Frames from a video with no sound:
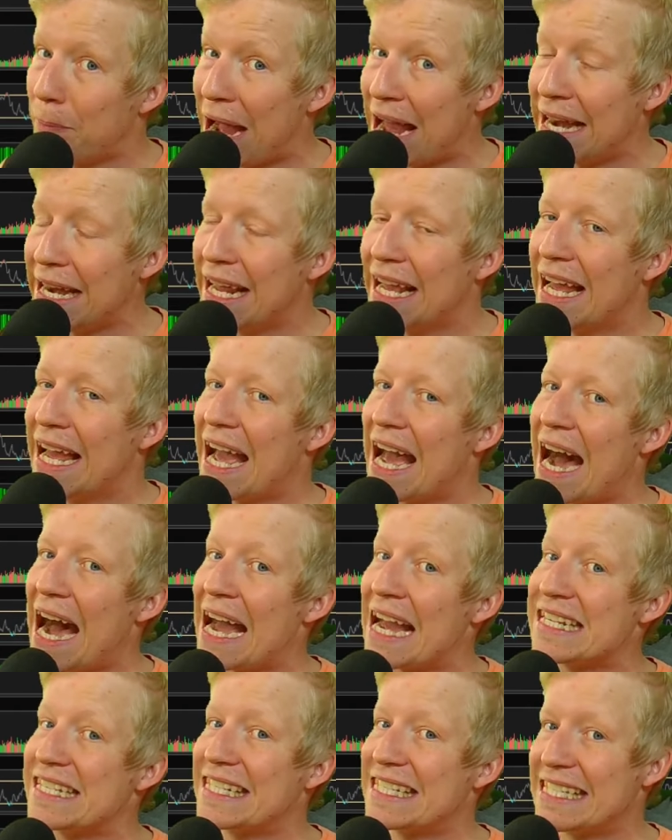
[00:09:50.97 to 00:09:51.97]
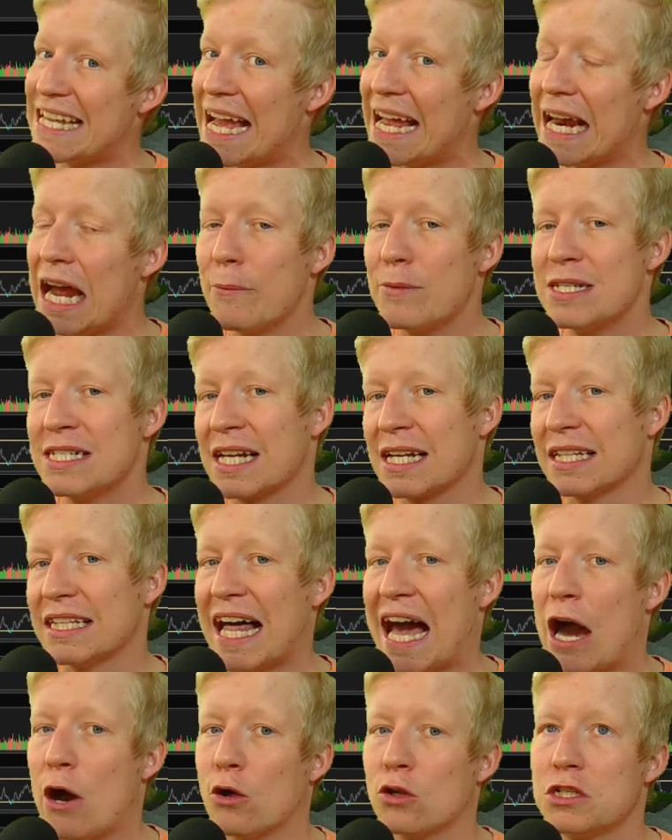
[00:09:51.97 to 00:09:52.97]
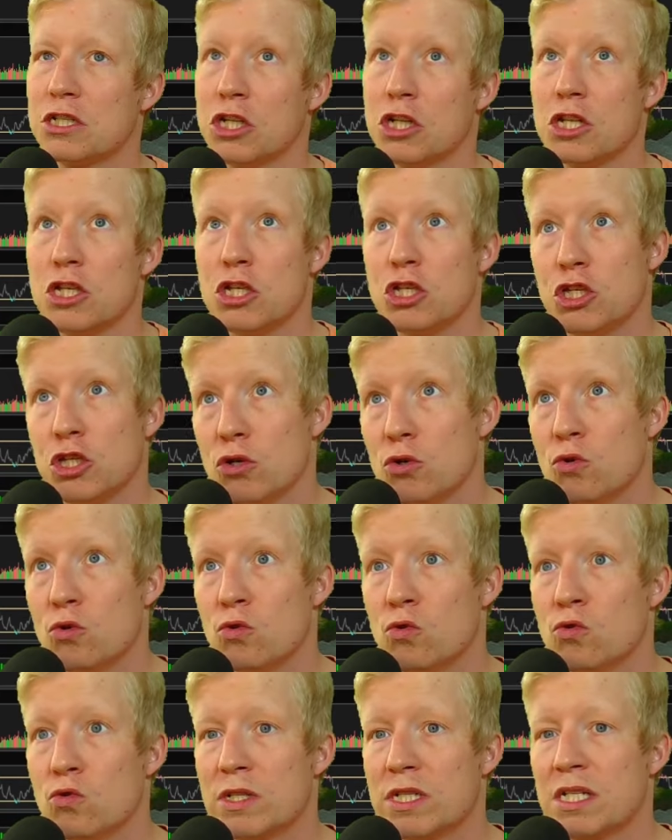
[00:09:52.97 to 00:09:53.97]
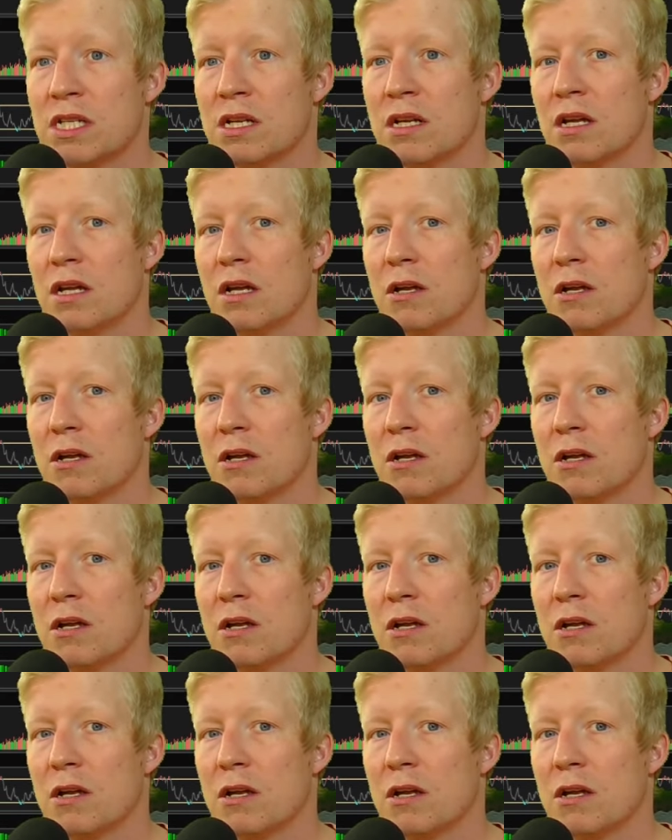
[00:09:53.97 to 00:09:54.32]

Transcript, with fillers: But I said I was allowed to use